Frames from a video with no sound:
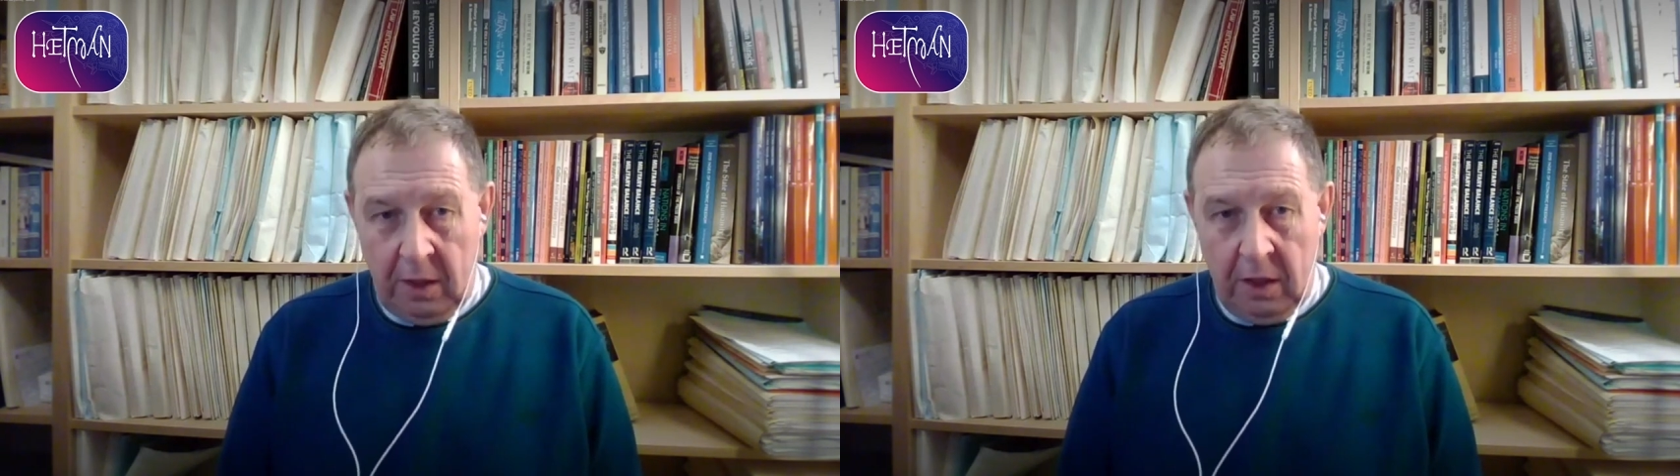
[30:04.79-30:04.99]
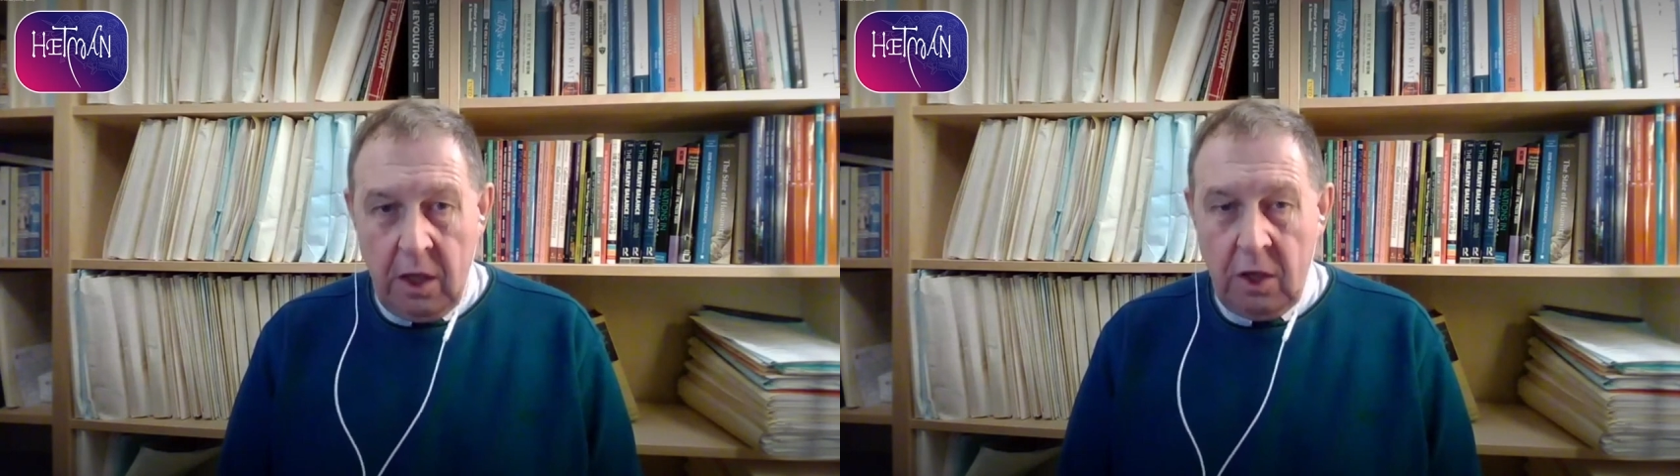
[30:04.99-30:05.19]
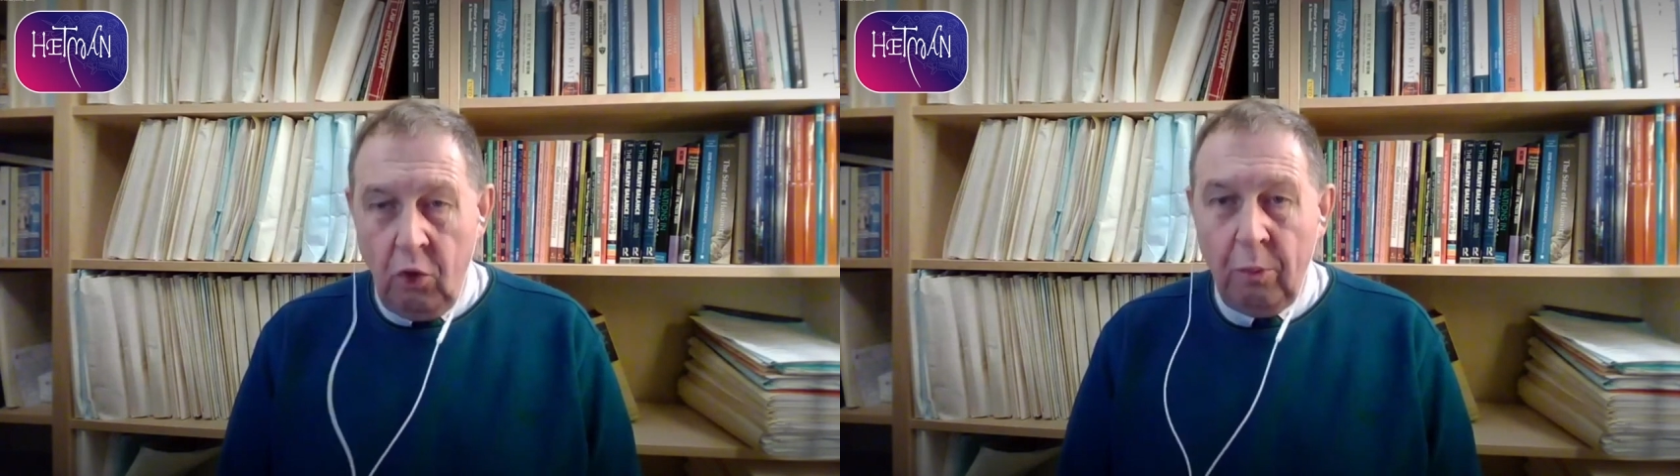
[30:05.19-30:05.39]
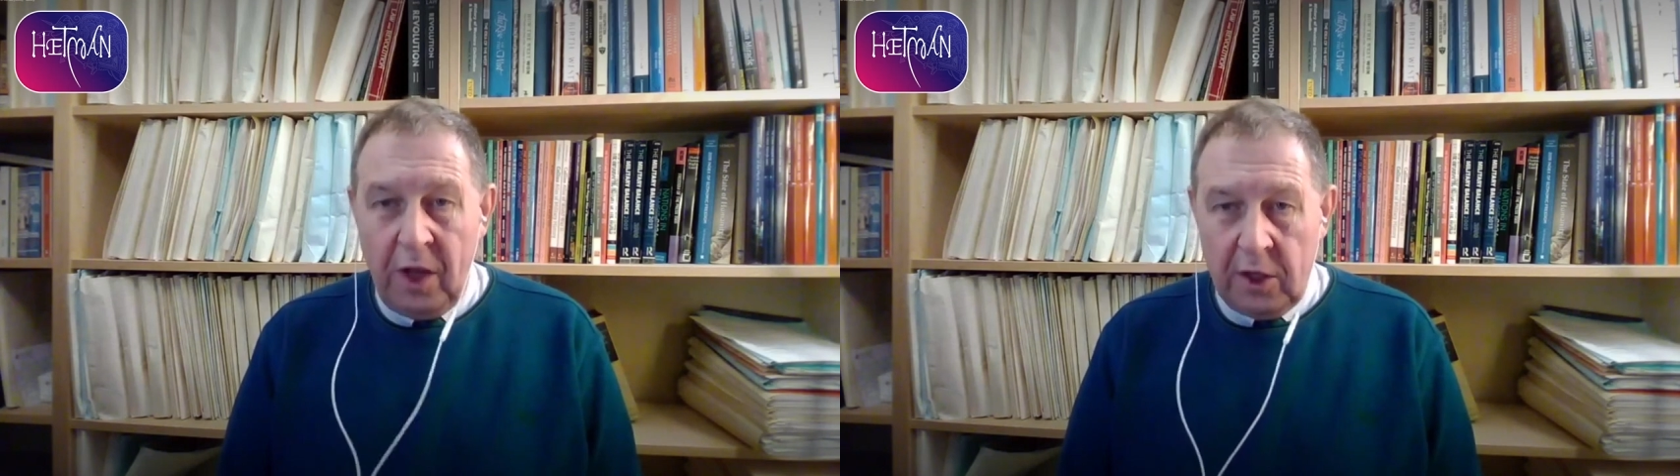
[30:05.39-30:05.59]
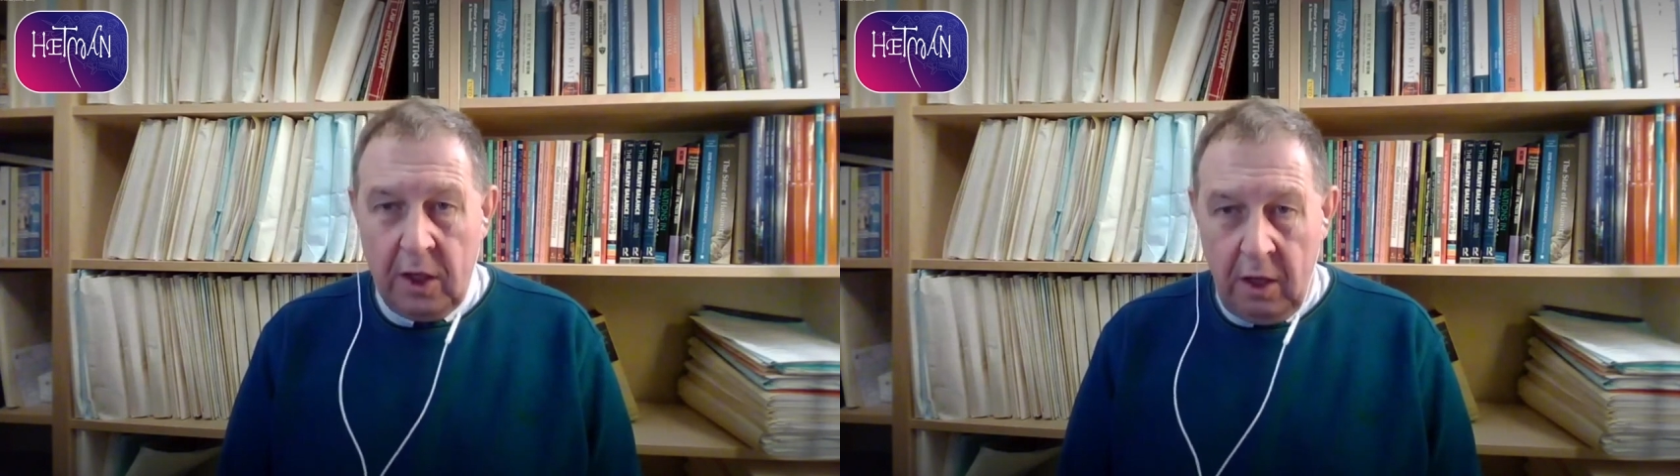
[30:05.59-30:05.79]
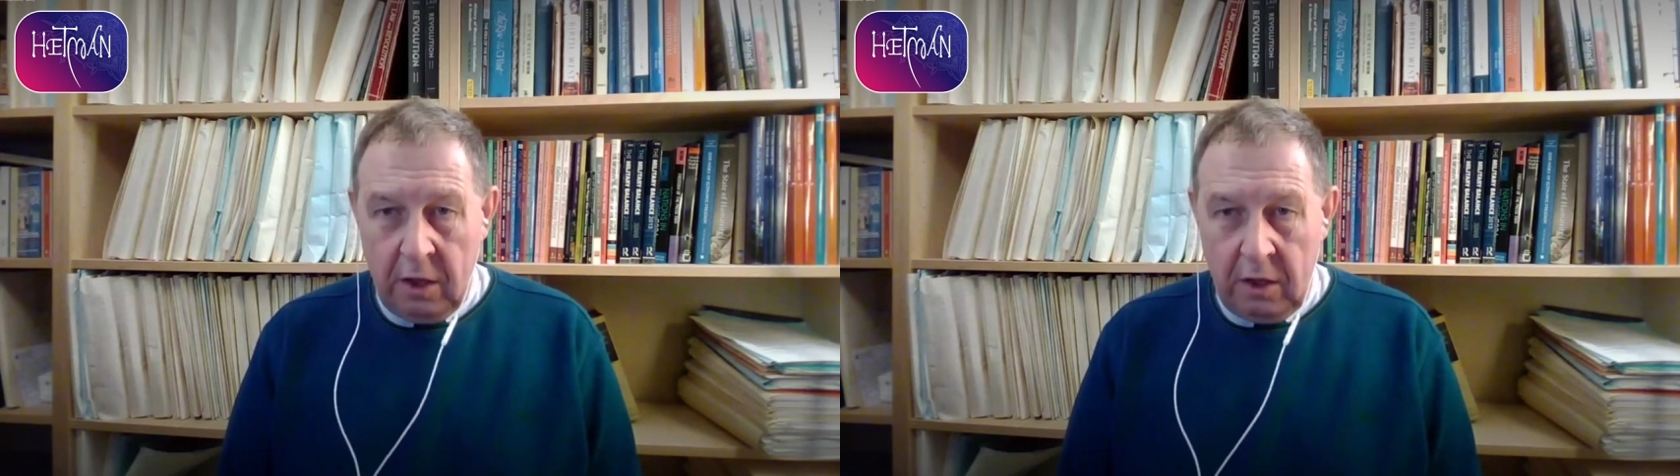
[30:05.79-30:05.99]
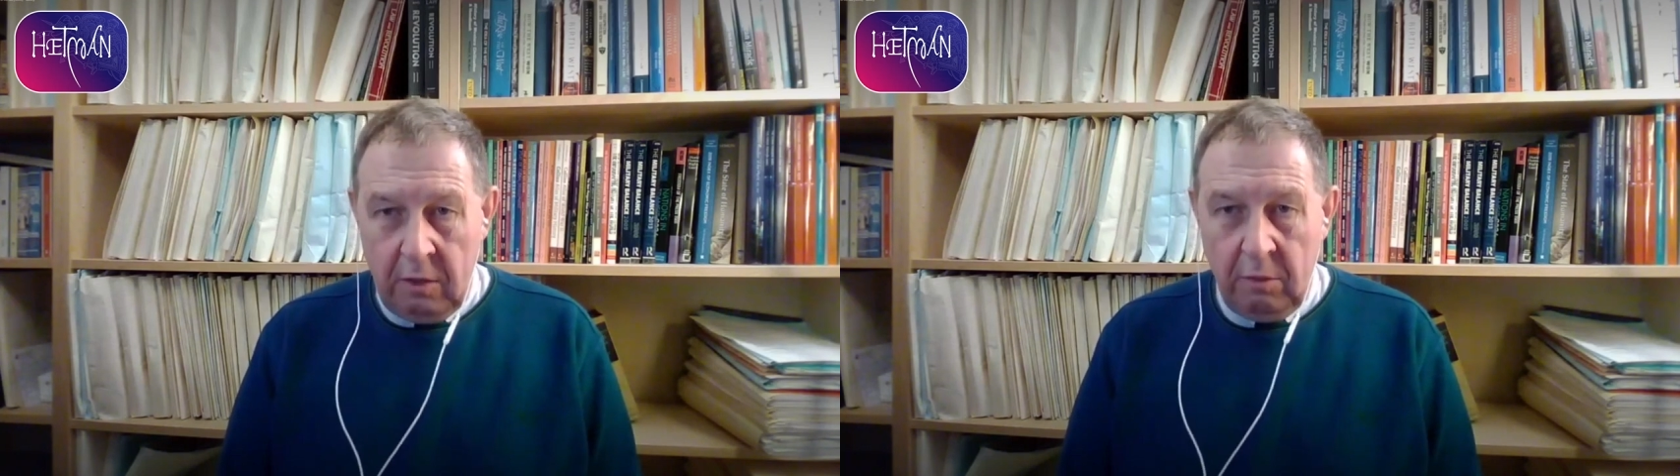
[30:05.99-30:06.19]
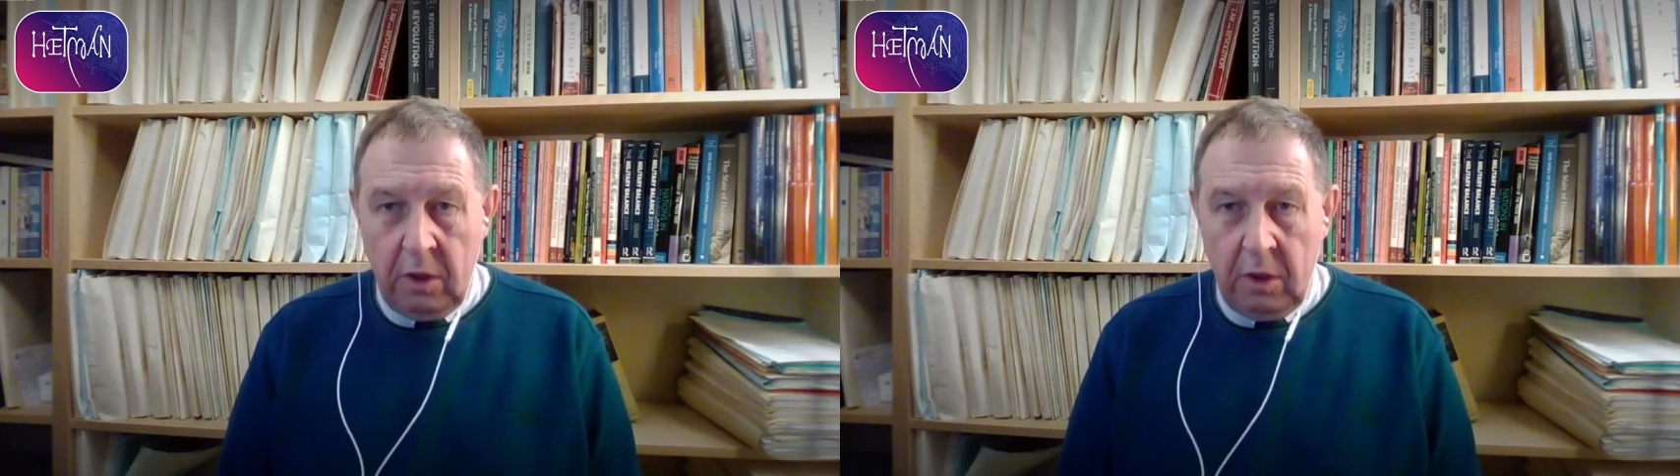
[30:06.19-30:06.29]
and generally comparable.